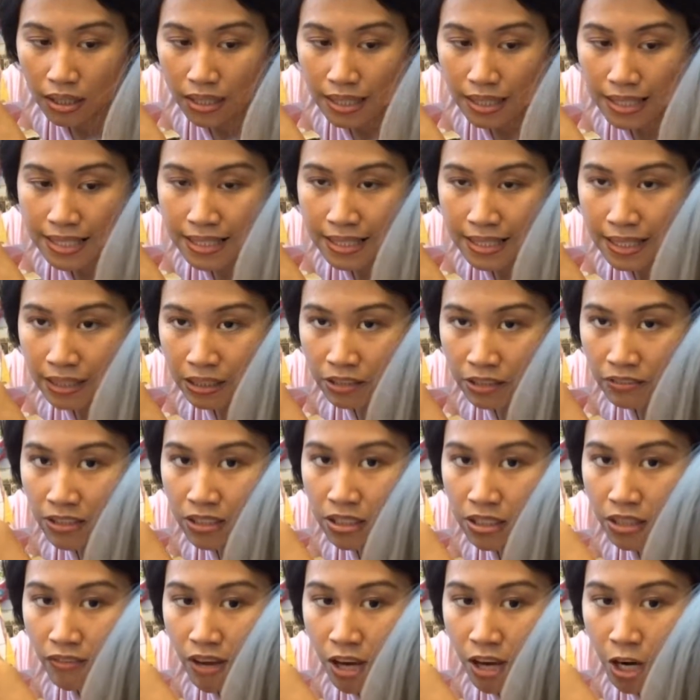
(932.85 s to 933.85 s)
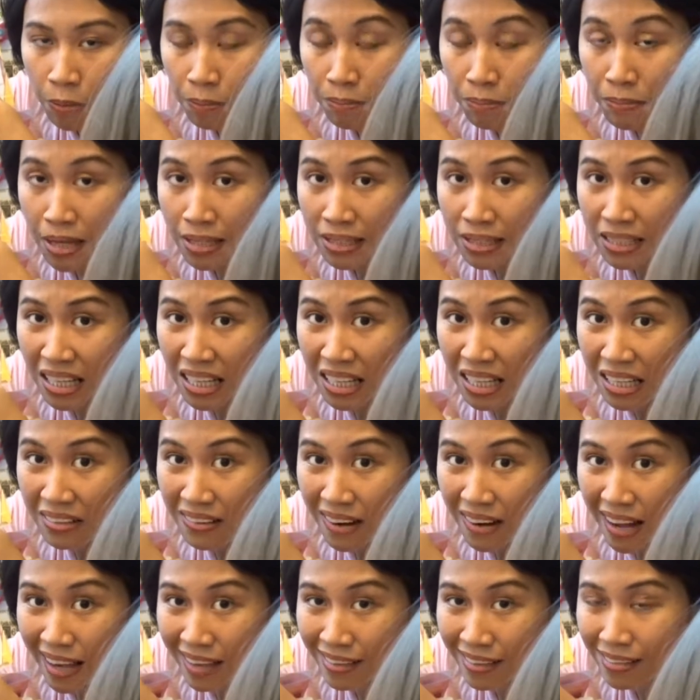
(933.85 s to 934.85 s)
it's not even developmentally
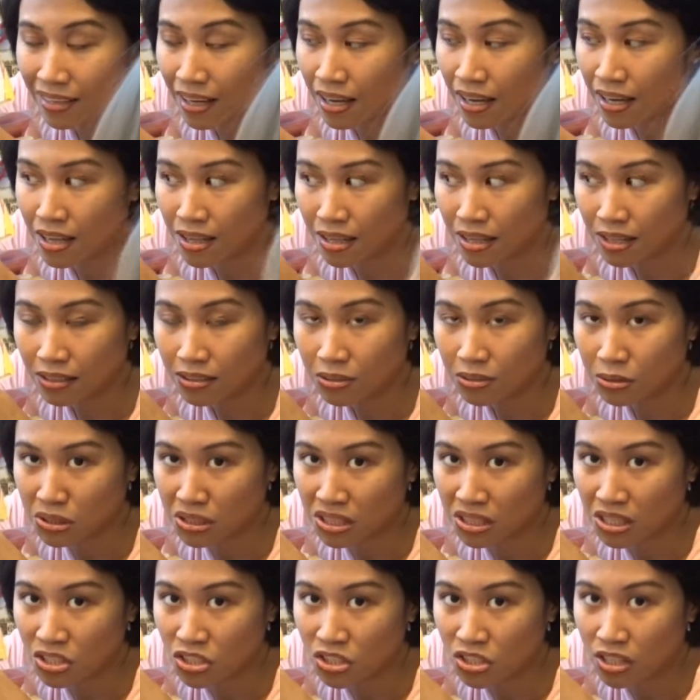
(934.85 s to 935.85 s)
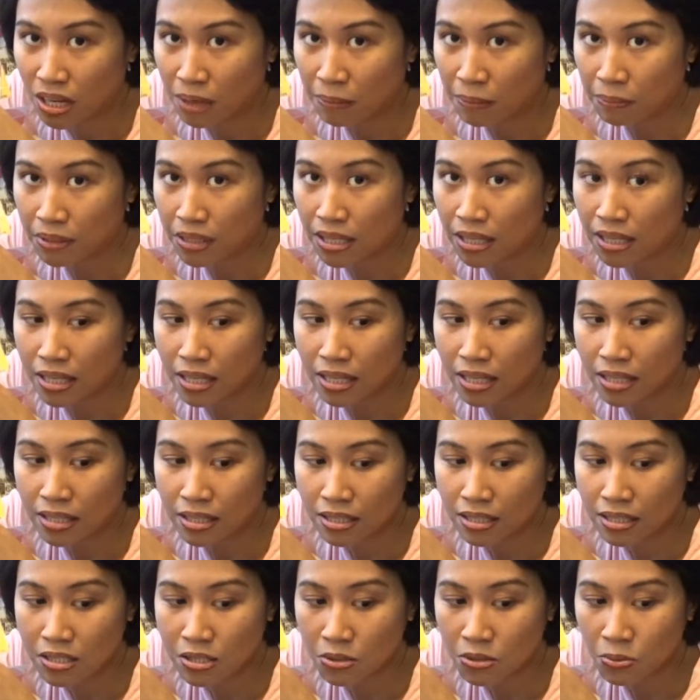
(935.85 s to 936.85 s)
right, I think, to teach them
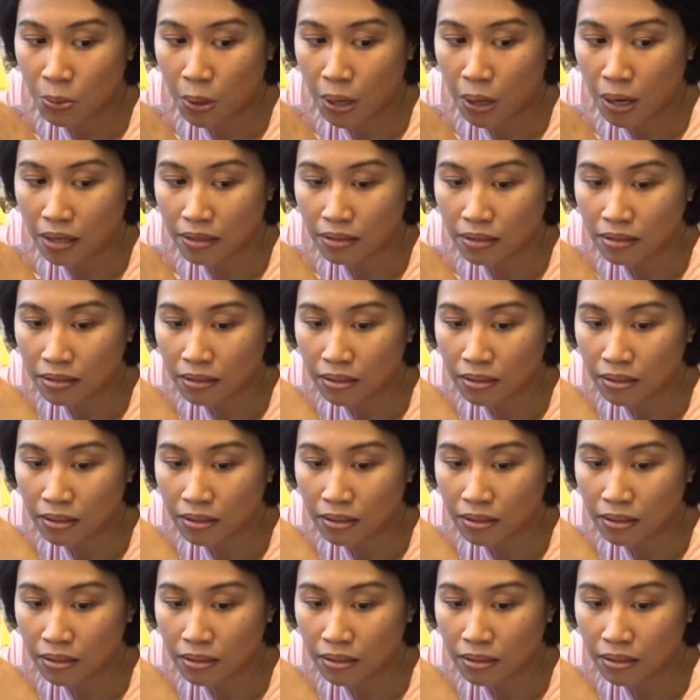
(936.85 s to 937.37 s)
this one.